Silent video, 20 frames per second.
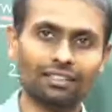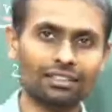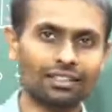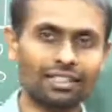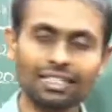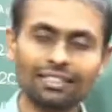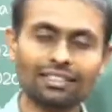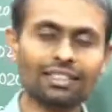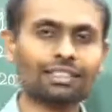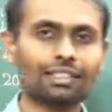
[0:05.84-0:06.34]

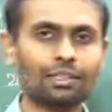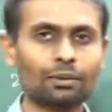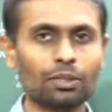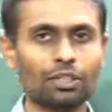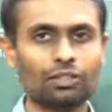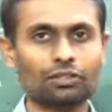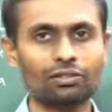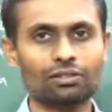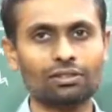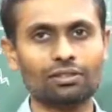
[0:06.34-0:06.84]
discuss
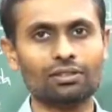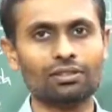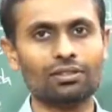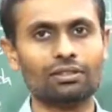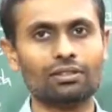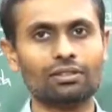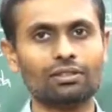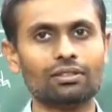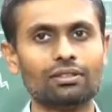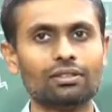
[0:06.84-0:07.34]
about
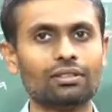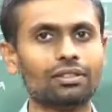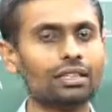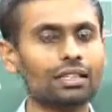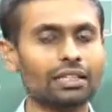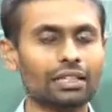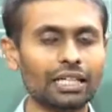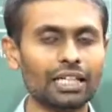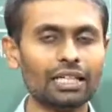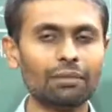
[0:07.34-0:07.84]
the
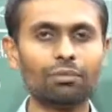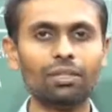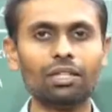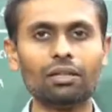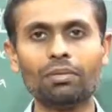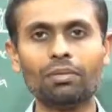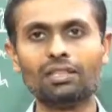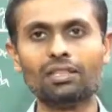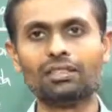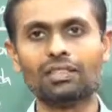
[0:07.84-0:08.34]

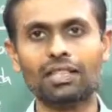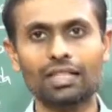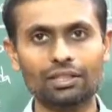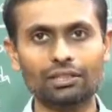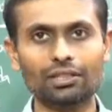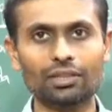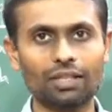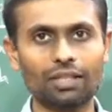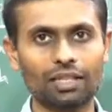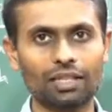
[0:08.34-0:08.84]
Dbms
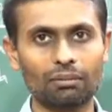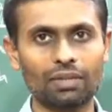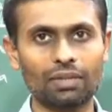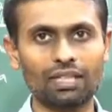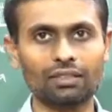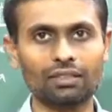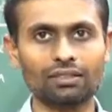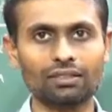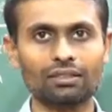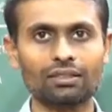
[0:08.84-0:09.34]
SQL
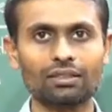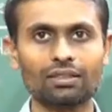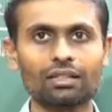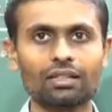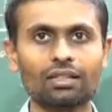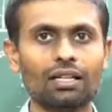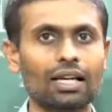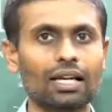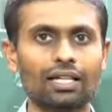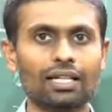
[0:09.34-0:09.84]
commands
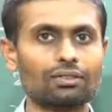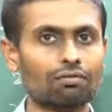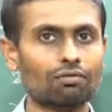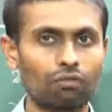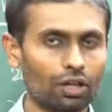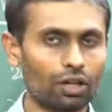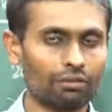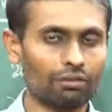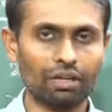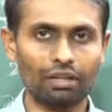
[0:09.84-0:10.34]
as
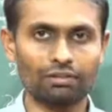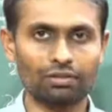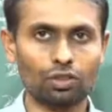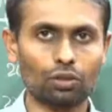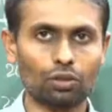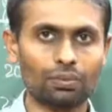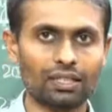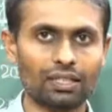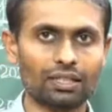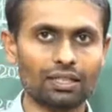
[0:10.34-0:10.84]
what we have
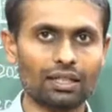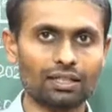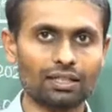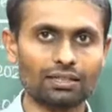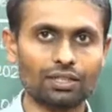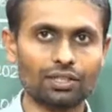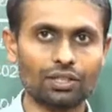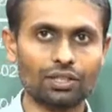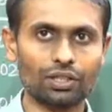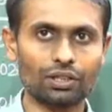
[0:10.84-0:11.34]
stopped in the last
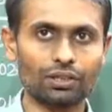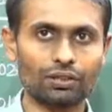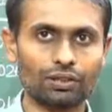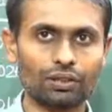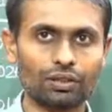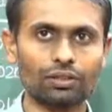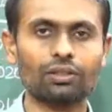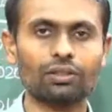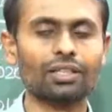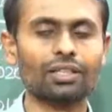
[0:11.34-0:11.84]
session,
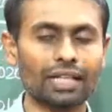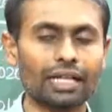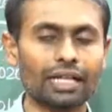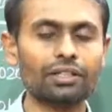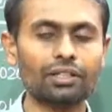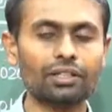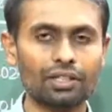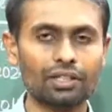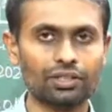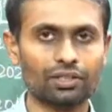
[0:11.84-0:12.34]
the
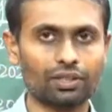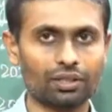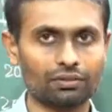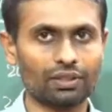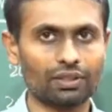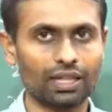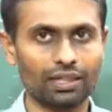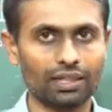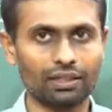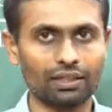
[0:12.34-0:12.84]
continuation of
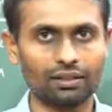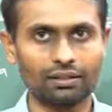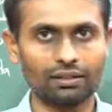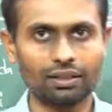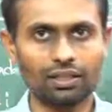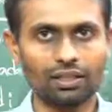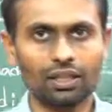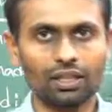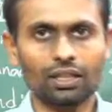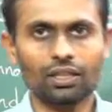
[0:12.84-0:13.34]
that.
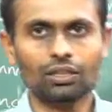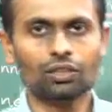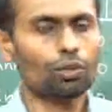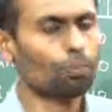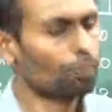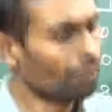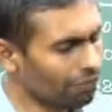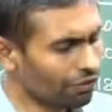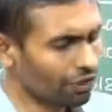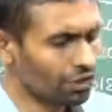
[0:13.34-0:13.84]
So
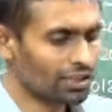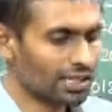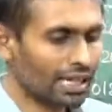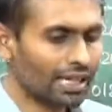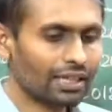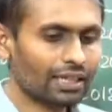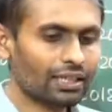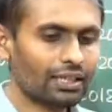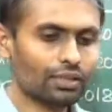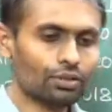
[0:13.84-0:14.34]
before
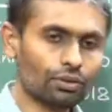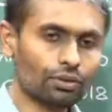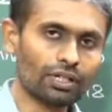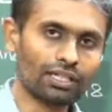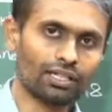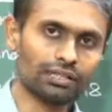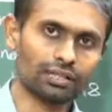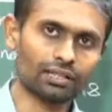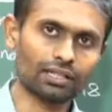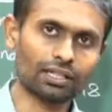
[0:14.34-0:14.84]
starting the today's
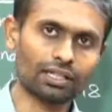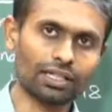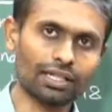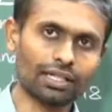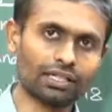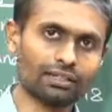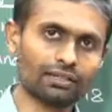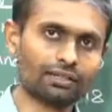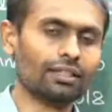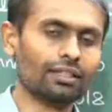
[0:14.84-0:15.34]
session
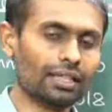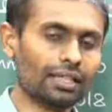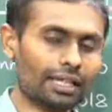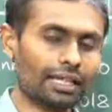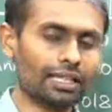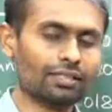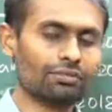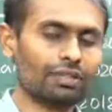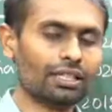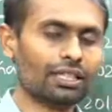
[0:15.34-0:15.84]
guys,
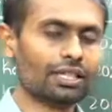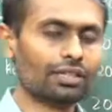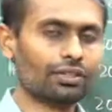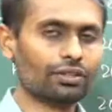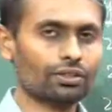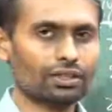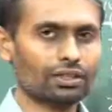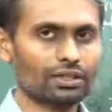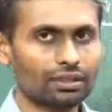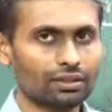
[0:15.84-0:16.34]
we'll try to
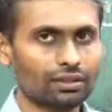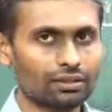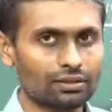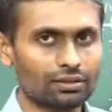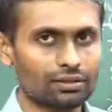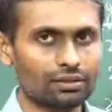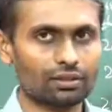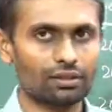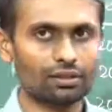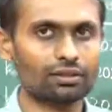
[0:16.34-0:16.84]
discuss
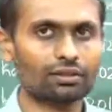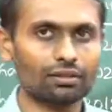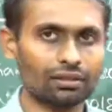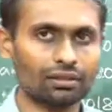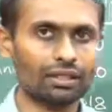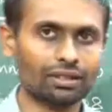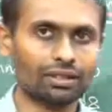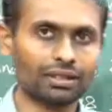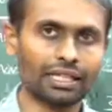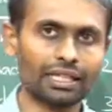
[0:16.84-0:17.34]

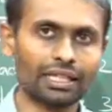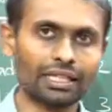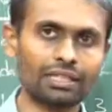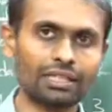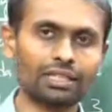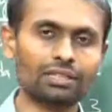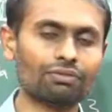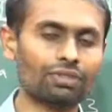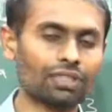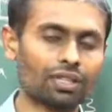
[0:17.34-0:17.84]
the
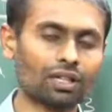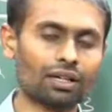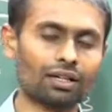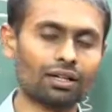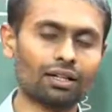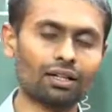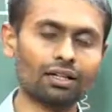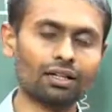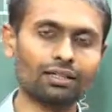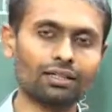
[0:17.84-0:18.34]
things which are
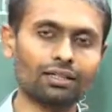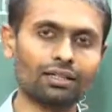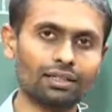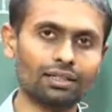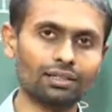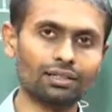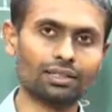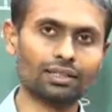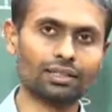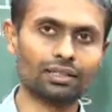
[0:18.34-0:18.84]
all
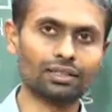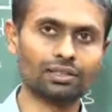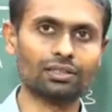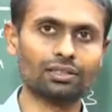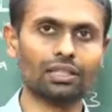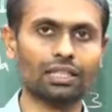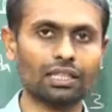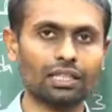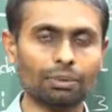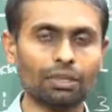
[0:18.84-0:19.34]
discussed
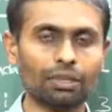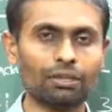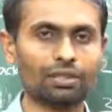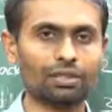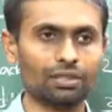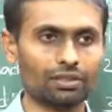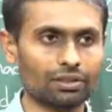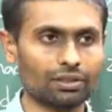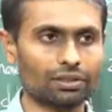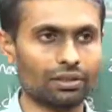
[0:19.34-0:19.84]
in the
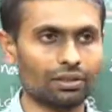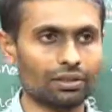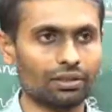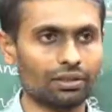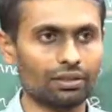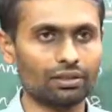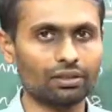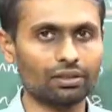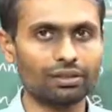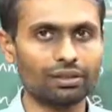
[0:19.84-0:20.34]
previous
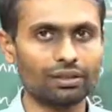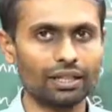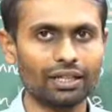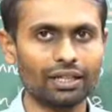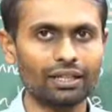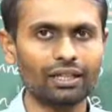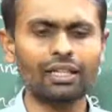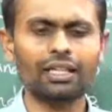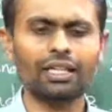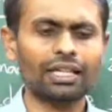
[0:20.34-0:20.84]
session,
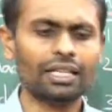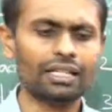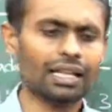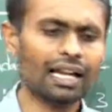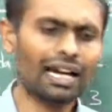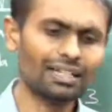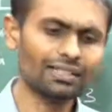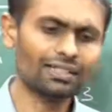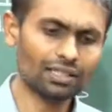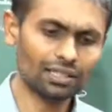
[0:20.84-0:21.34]
right? In the
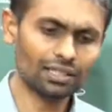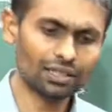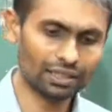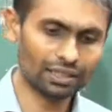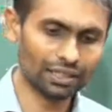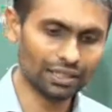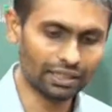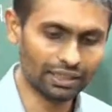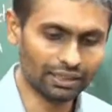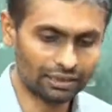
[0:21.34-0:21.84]
last session
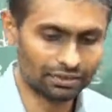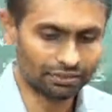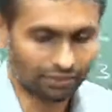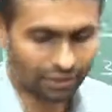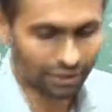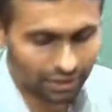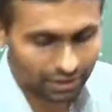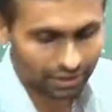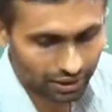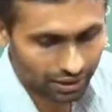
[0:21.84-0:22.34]
guys,
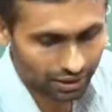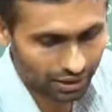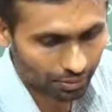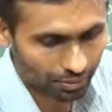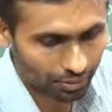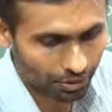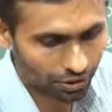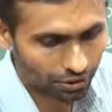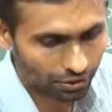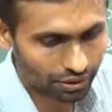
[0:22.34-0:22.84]
we discussed
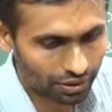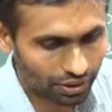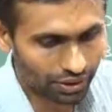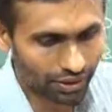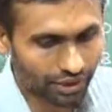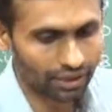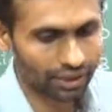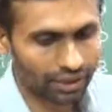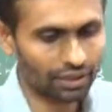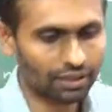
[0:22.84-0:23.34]
about
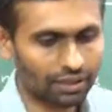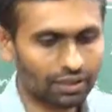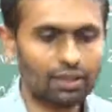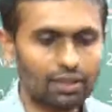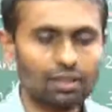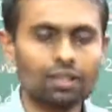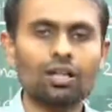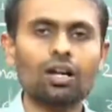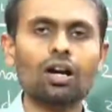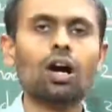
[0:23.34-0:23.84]

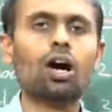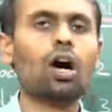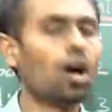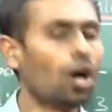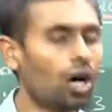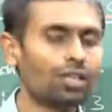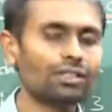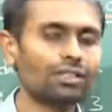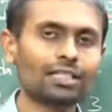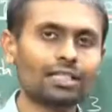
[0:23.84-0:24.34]

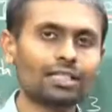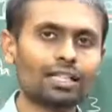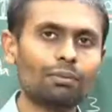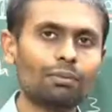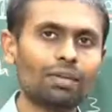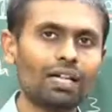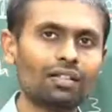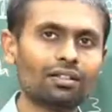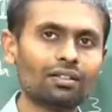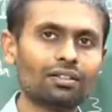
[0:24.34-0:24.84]
alter
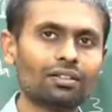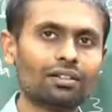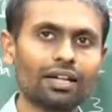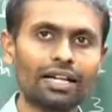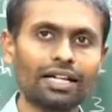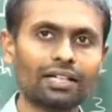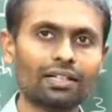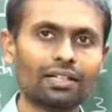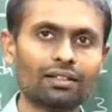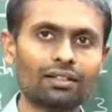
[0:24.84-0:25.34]
command,
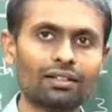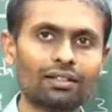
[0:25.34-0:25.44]
right?